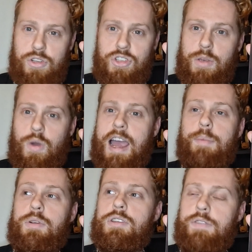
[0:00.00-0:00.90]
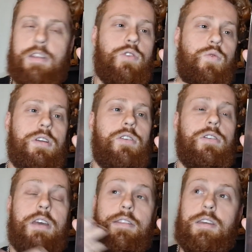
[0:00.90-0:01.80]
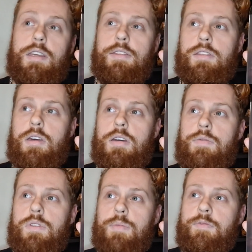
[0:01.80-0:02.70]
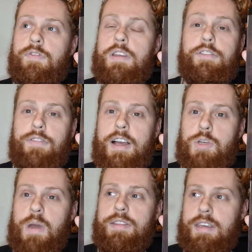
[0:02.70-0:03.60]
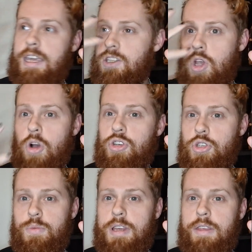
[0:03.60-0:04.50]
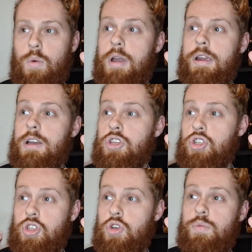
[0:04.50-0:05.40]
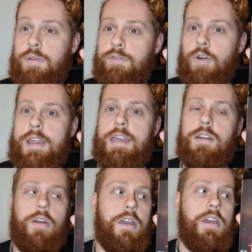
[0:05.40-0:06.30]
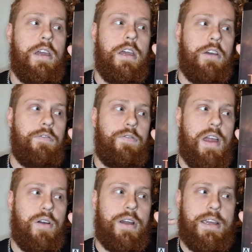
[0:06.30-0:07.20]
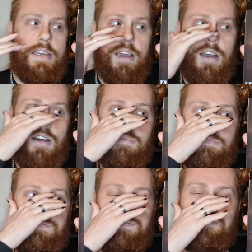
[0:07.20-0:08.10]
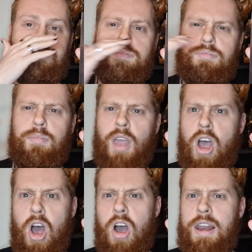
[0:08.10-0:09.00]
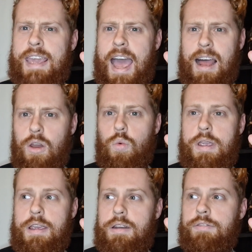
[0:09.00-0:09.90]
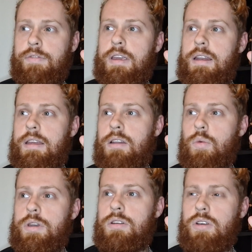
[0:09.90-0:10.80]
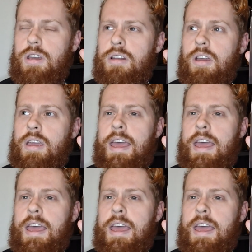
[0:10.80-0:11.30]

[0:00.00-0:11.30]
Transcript: you see what happens. I think that's really good. And the in the flashback, the kids' costumes that they're wearing are super freaky, very early Halloween feeling. Like when you look at late